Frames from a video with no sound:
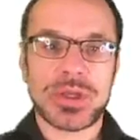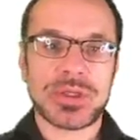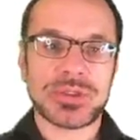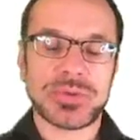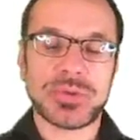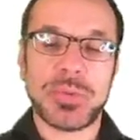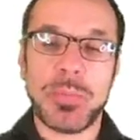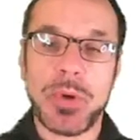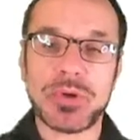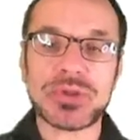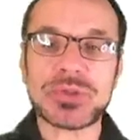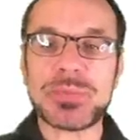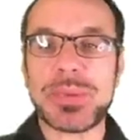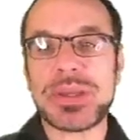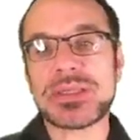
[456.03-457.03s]
So the
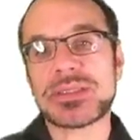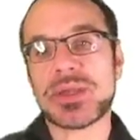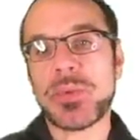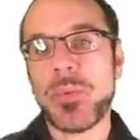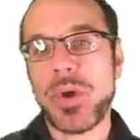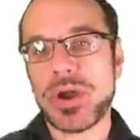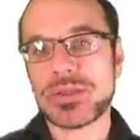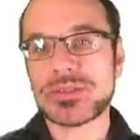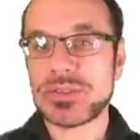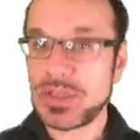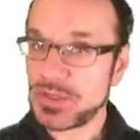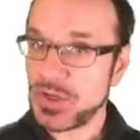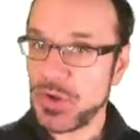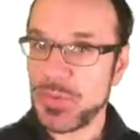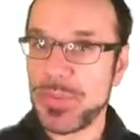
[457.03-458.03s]
most basic ones
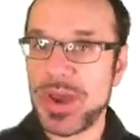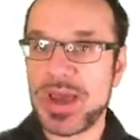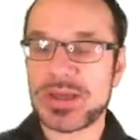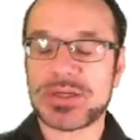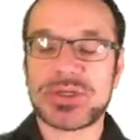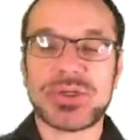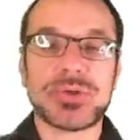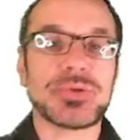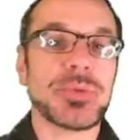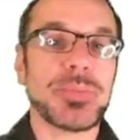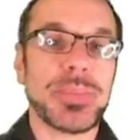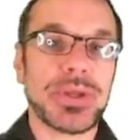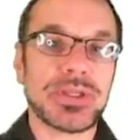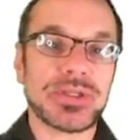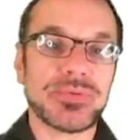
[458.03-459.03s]
that go back to the
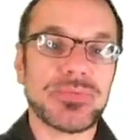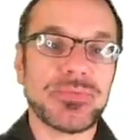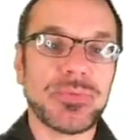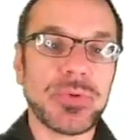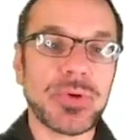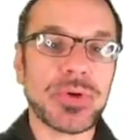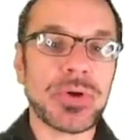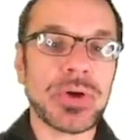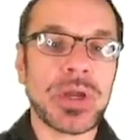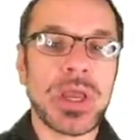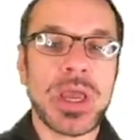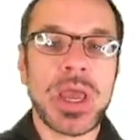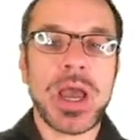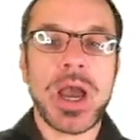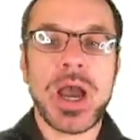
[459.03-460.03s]
Pentium 4
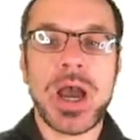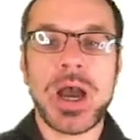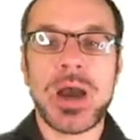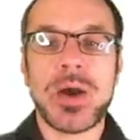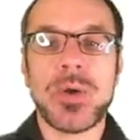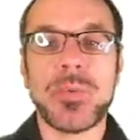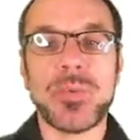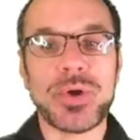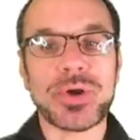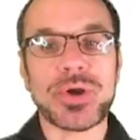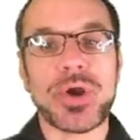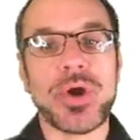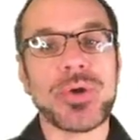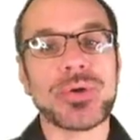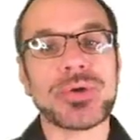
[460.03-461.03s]

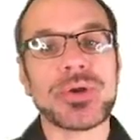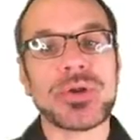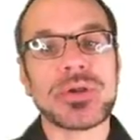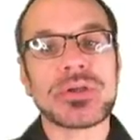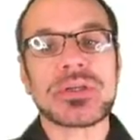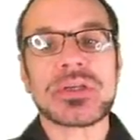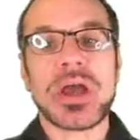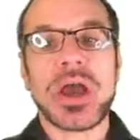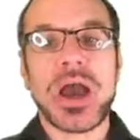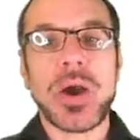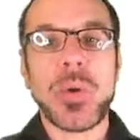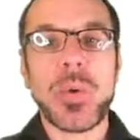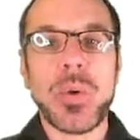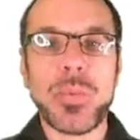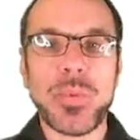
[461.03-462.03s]
work on
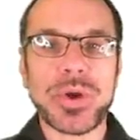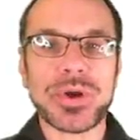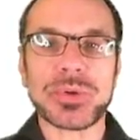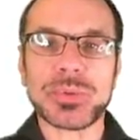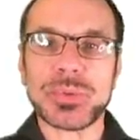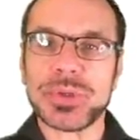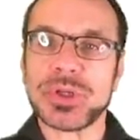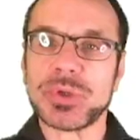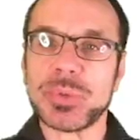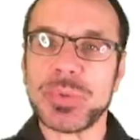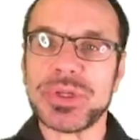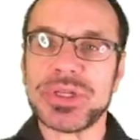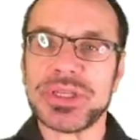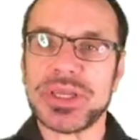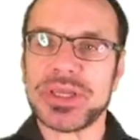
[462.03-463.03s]

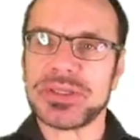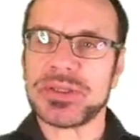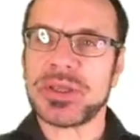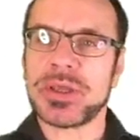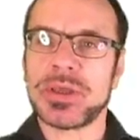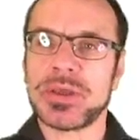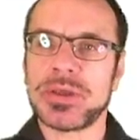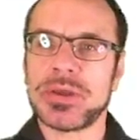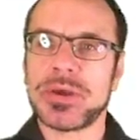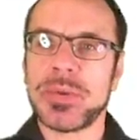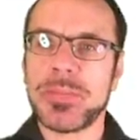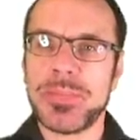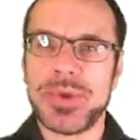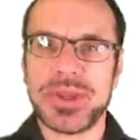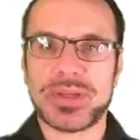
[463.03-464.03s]

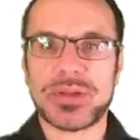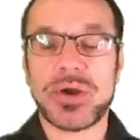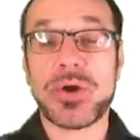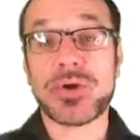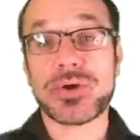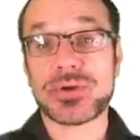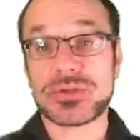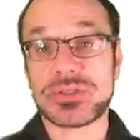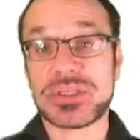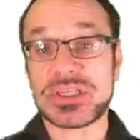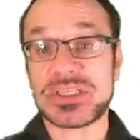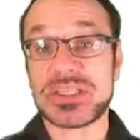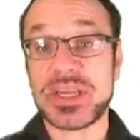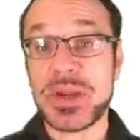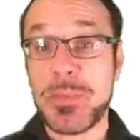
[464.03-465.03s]
128-bit or
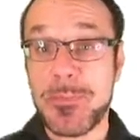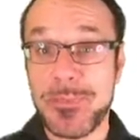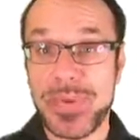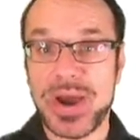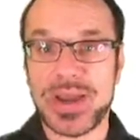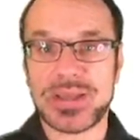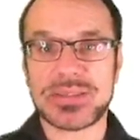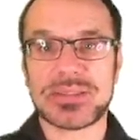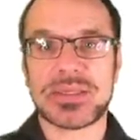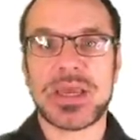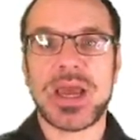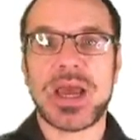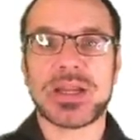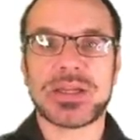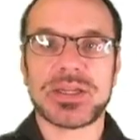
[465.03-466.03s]
16 bytes
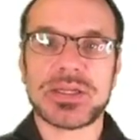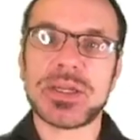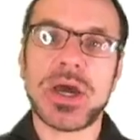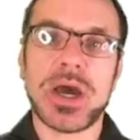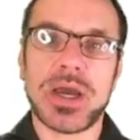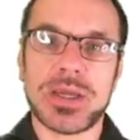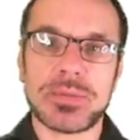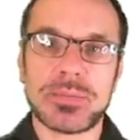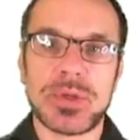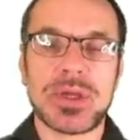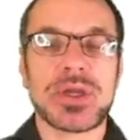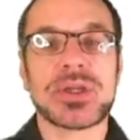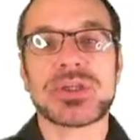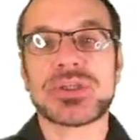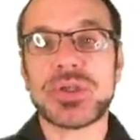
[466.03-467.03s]
at a time.
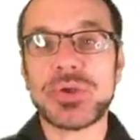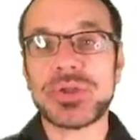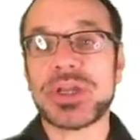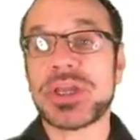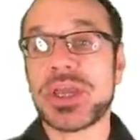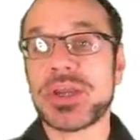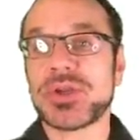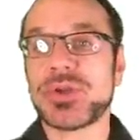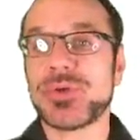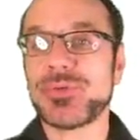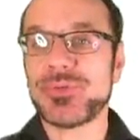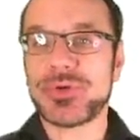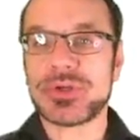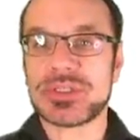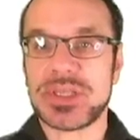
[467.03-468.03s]
So they can do,
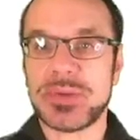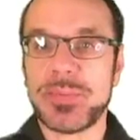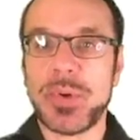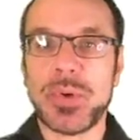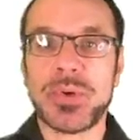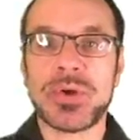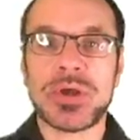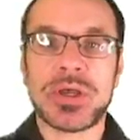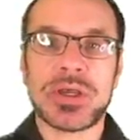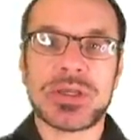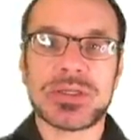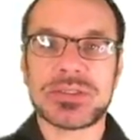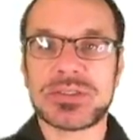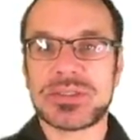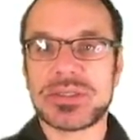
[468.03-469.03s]
for example,
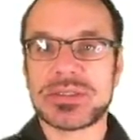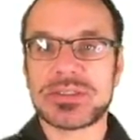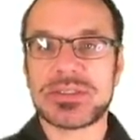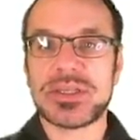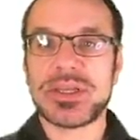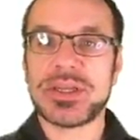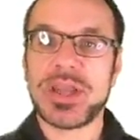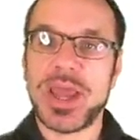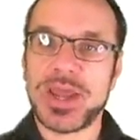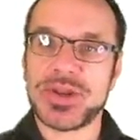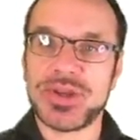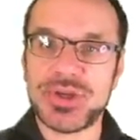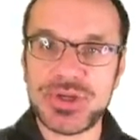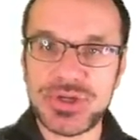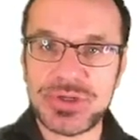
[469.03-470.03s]
16
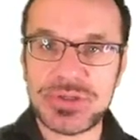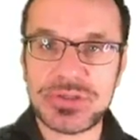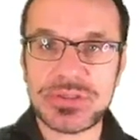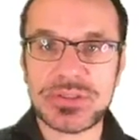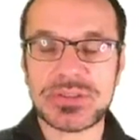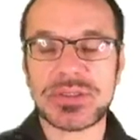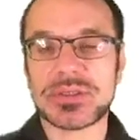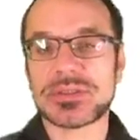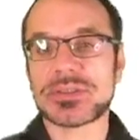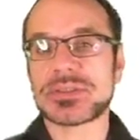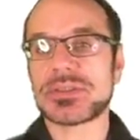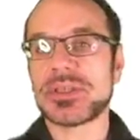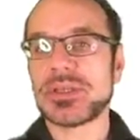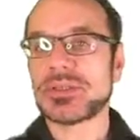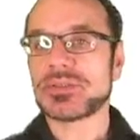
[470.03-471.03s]
additions,
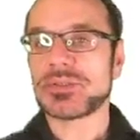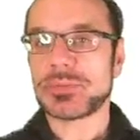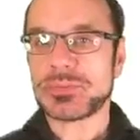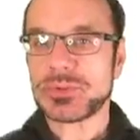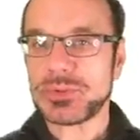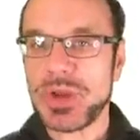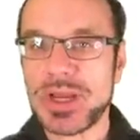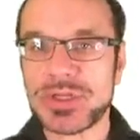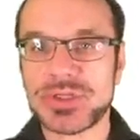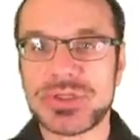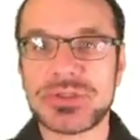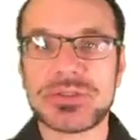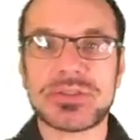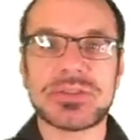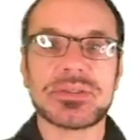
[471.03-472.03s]
16
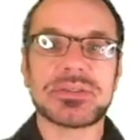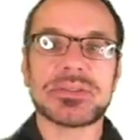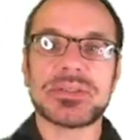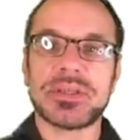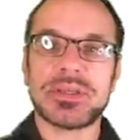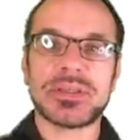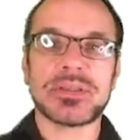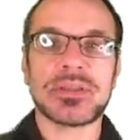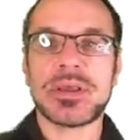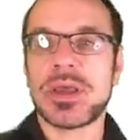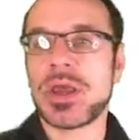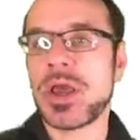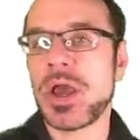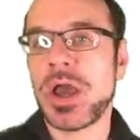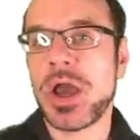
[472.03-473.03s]
subtractions, 16
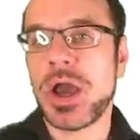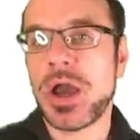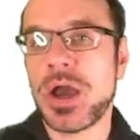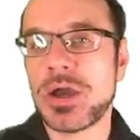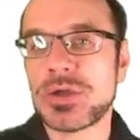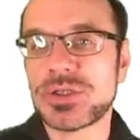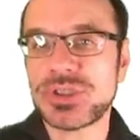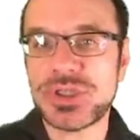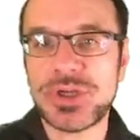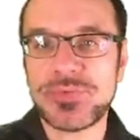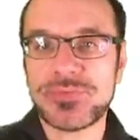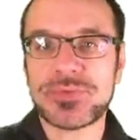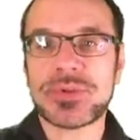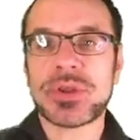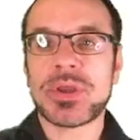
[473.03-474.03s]

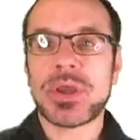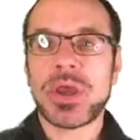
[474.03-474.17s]
shifts